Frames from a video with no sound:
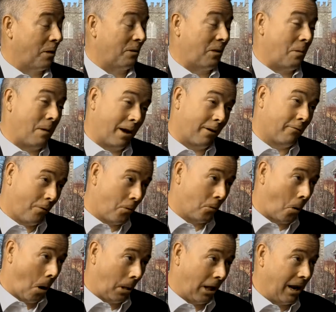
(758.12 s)
think they make a phone
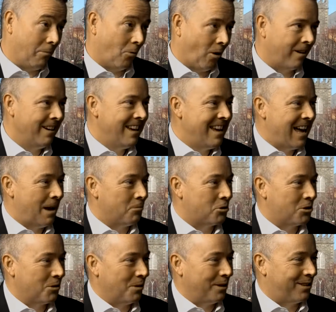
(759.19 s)
call anymore. I'm
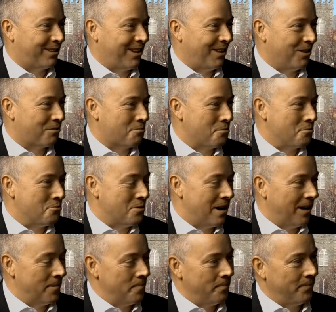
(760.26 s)
sure it's done through
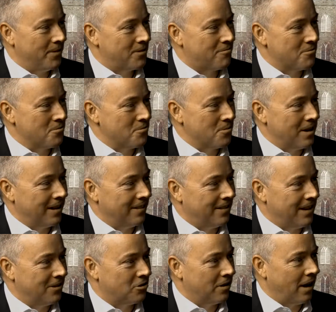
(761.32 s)
the
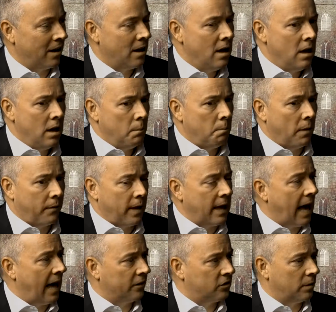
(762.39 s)
internet, but they
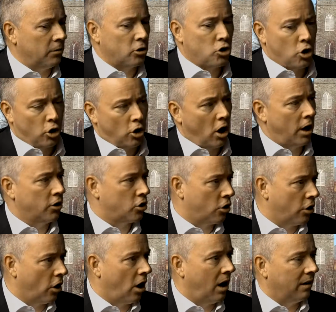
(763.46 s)
ask them to turn on,
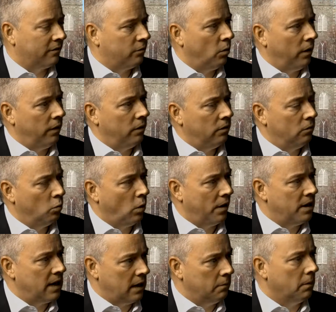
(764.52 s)
turn off when
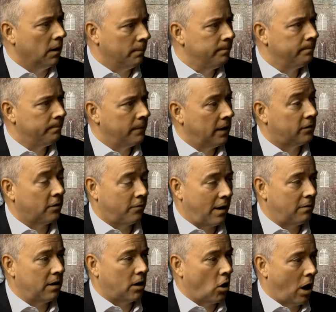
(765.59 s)
need be. It's a
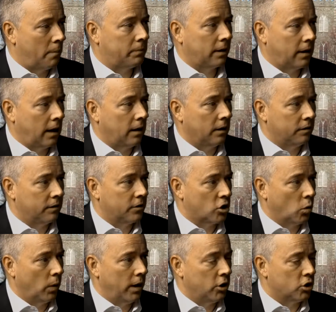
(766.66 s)
very complicated
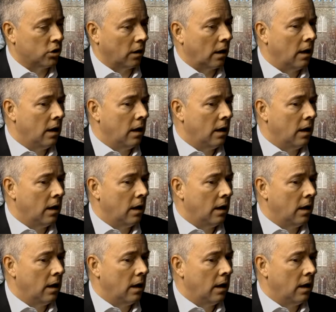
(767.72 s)
situation.